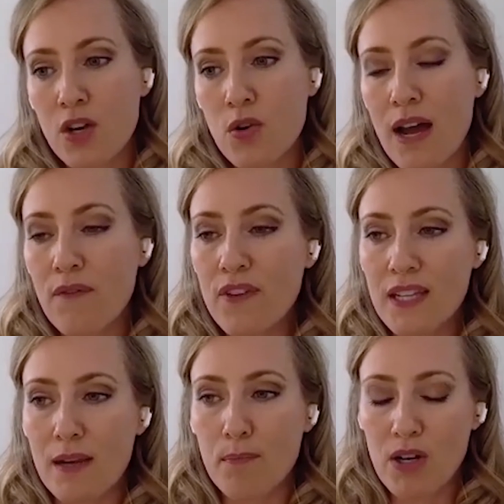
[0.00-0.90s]
So I
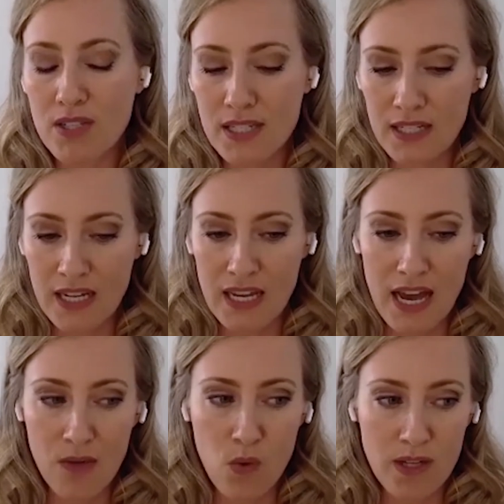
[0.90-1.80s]
feel like
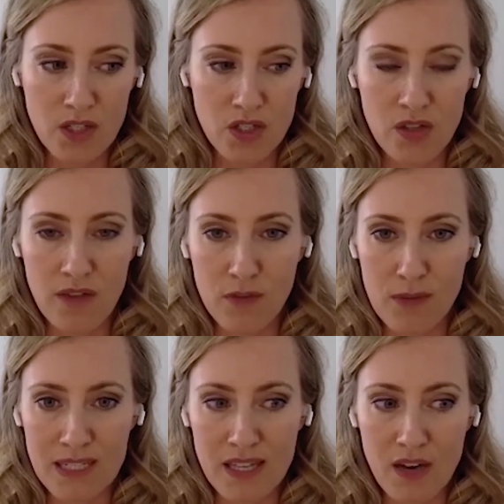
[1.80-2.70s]
personally, I want to do that for
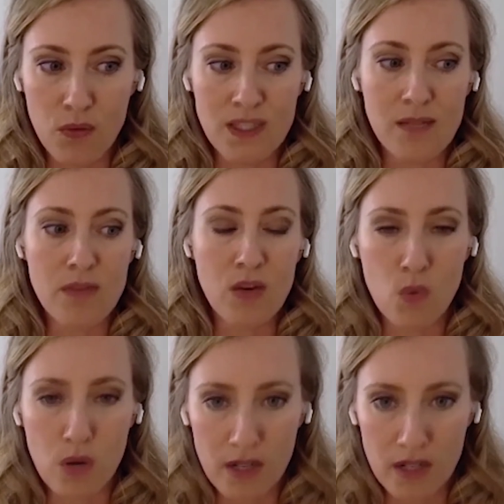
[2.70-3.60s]
myself. When
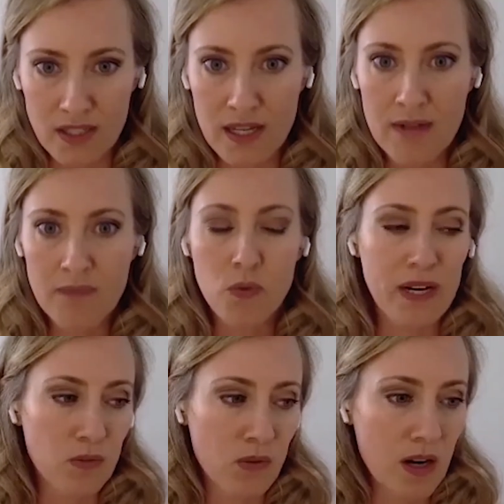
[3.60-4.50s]
something works,
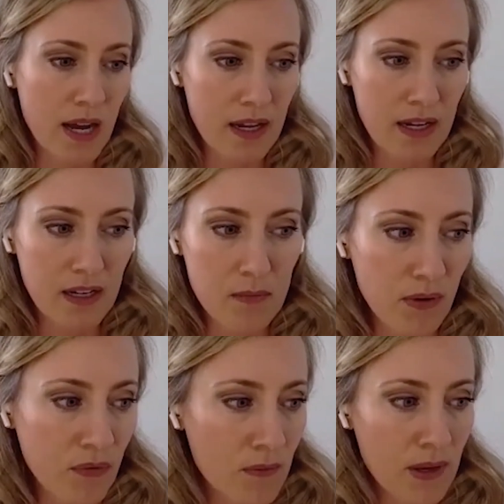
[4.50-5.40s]
when I, I
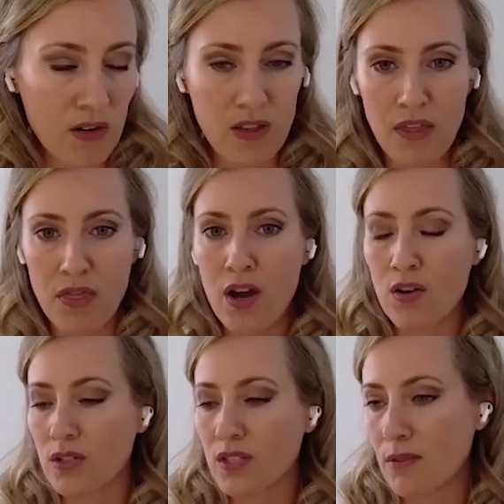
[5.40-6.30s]
perform better than I
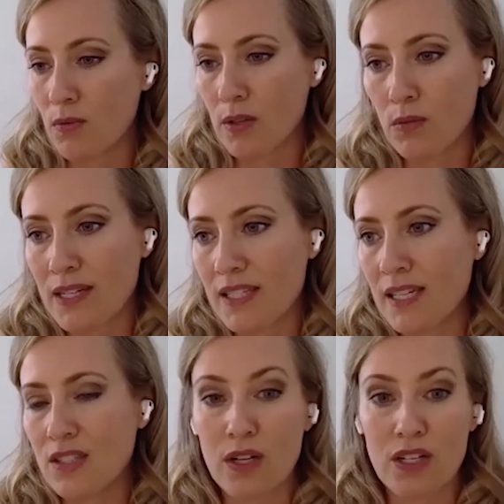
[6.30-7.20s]
thought, or something really
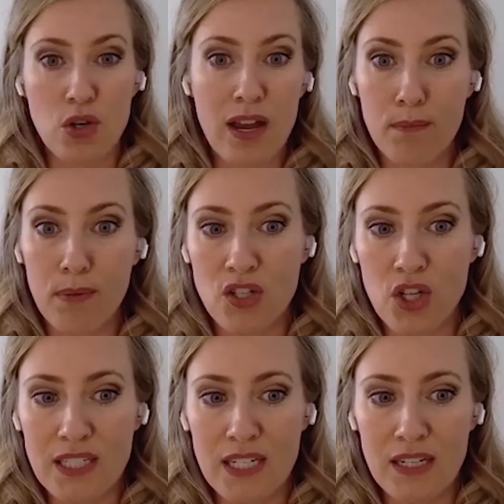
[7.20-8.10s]
resonates, or I try a
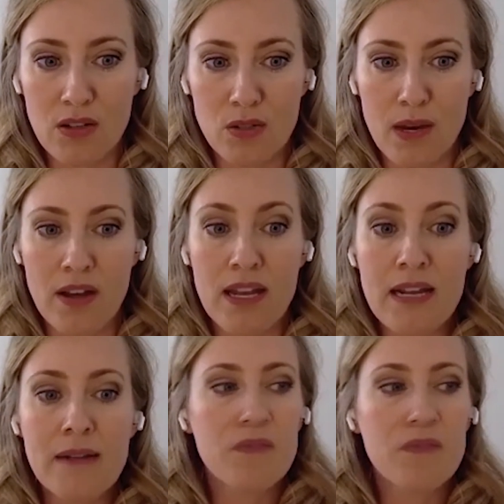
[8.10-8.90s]
project and it goes well,